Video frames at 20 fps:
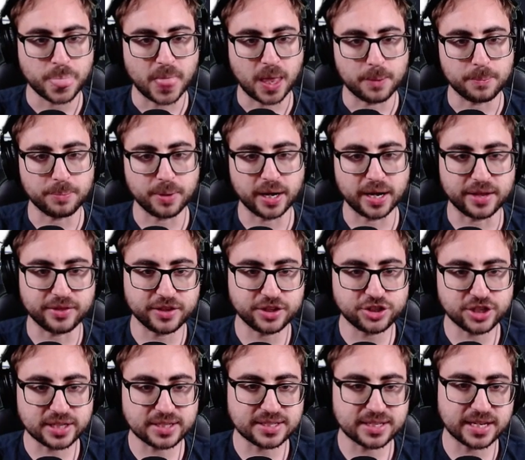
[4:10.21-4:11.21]
But the
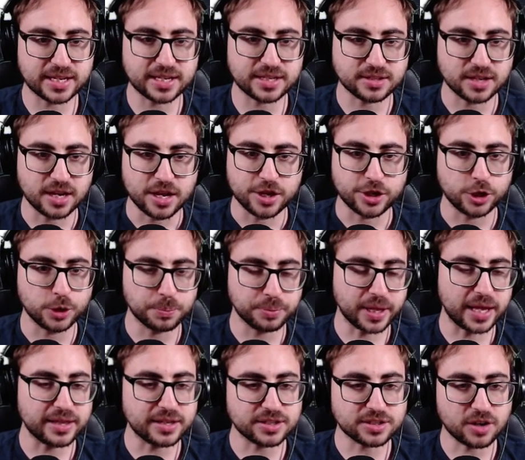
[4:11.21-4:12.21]
gist is, you play
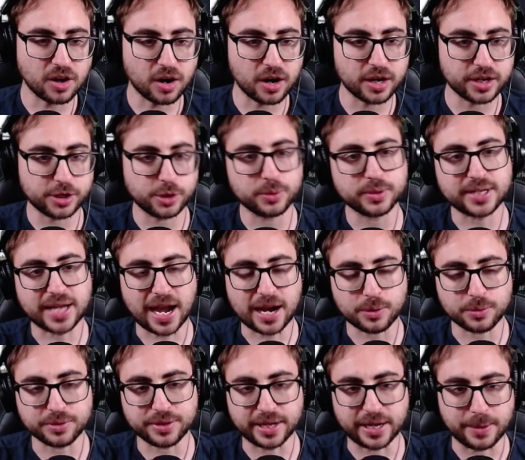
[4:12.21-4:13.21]
this card, you attack
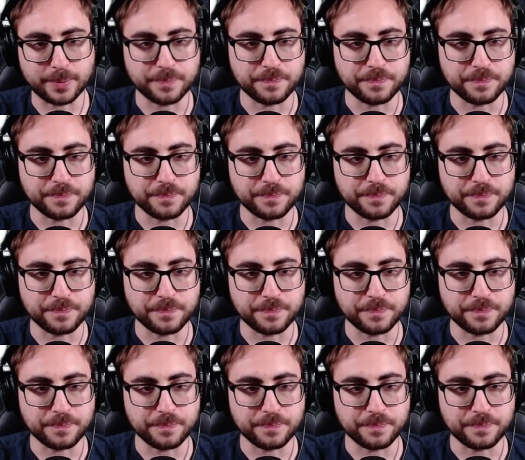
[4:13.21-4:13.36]
with it,